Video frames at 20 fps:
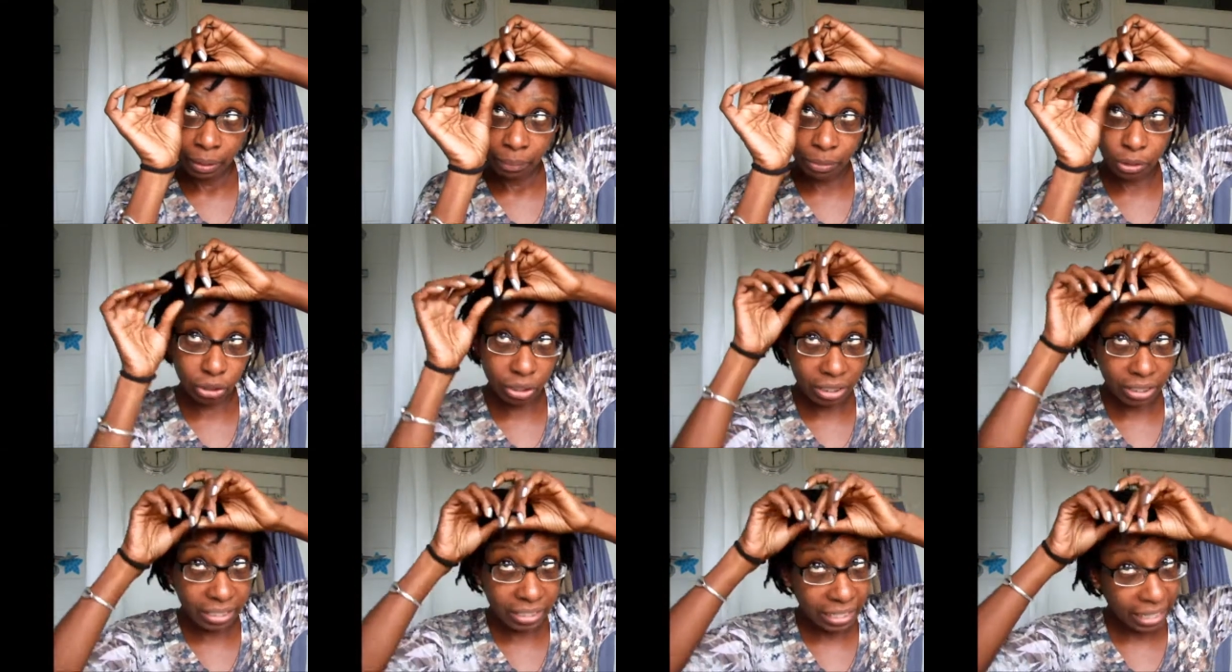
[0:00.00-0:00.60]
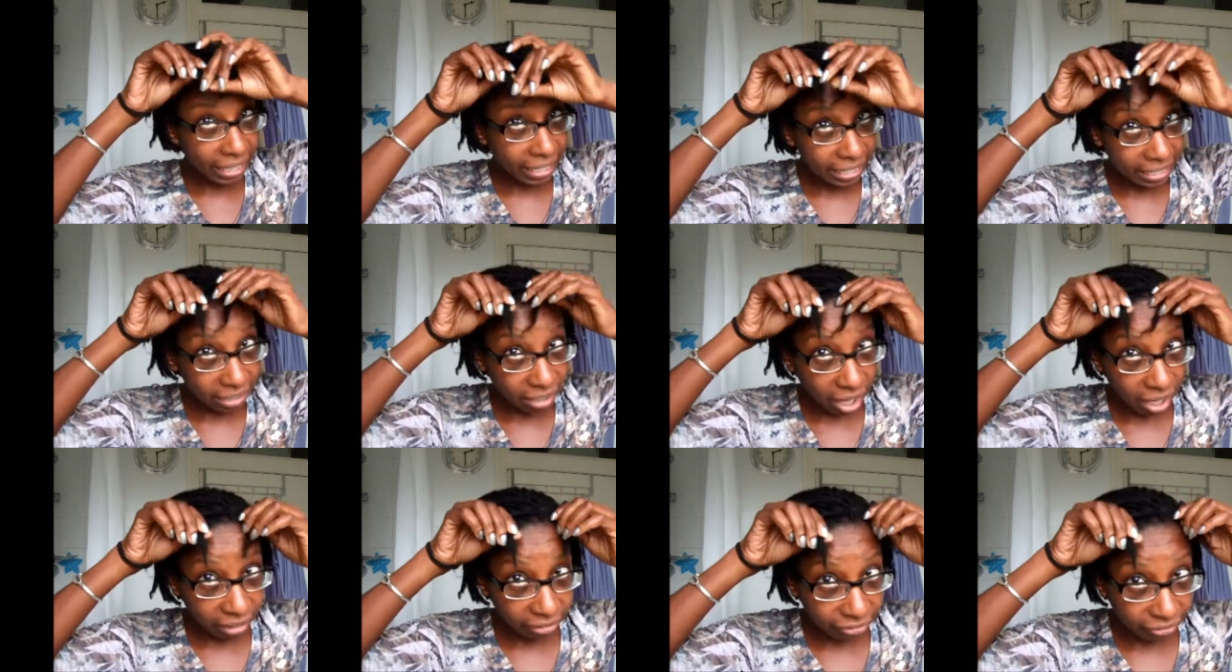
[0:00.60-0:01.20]
But you can see it's
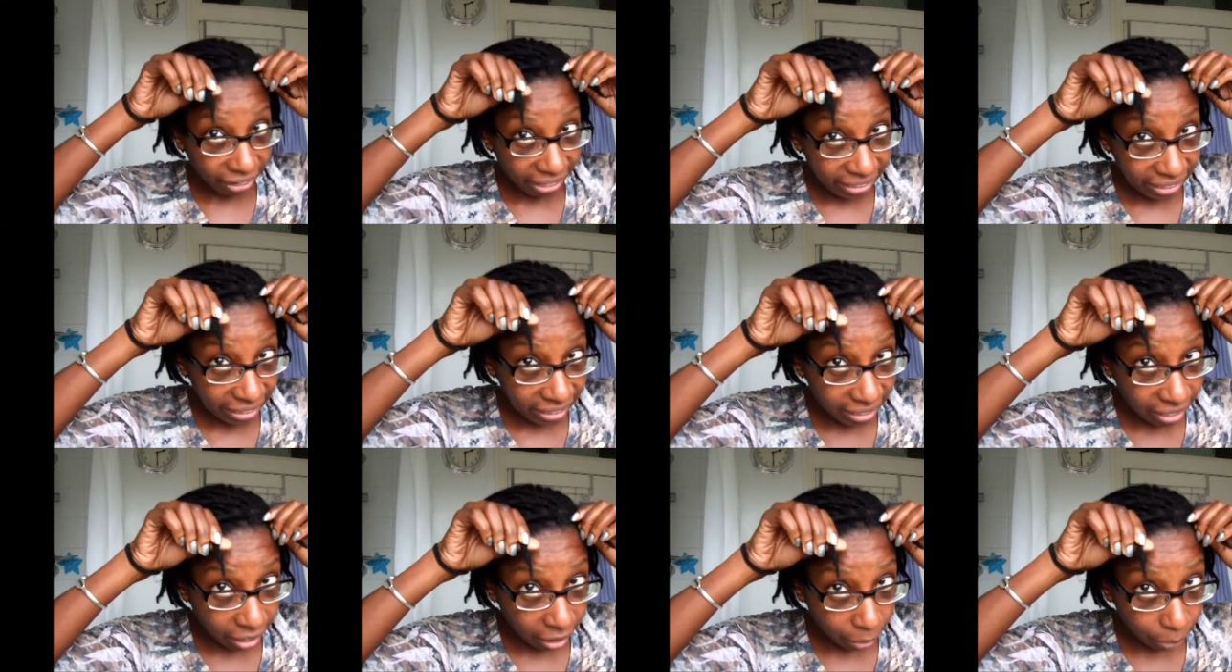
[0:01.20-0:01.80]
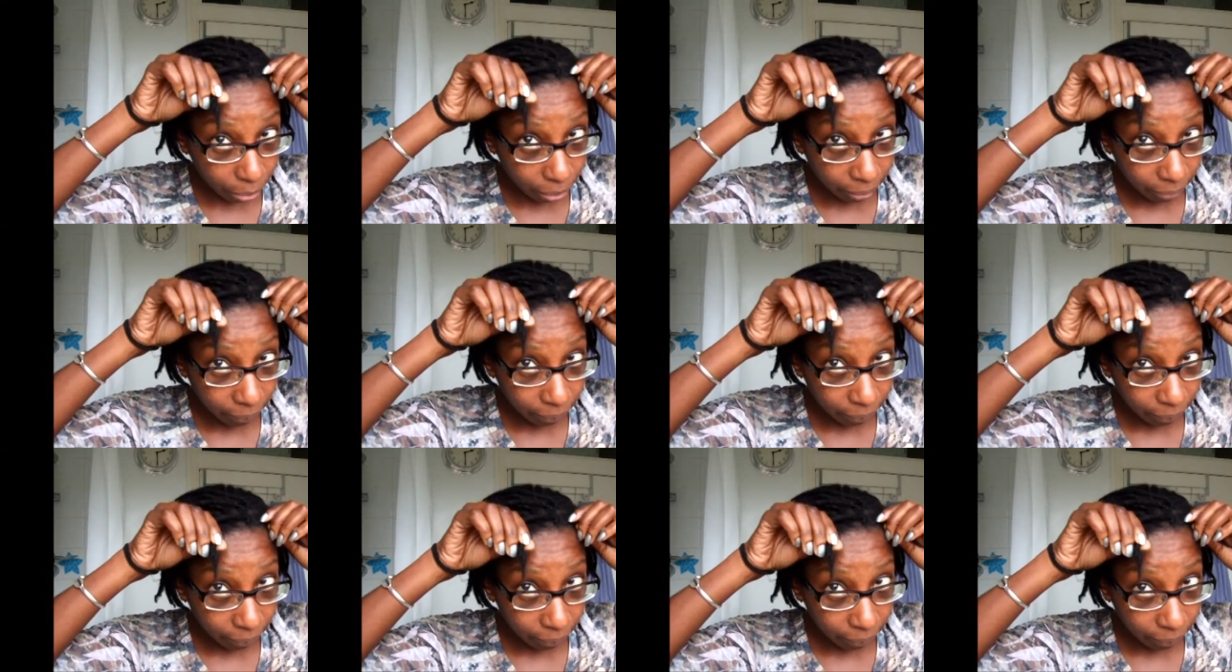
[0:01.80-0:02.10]
kind of fattened up.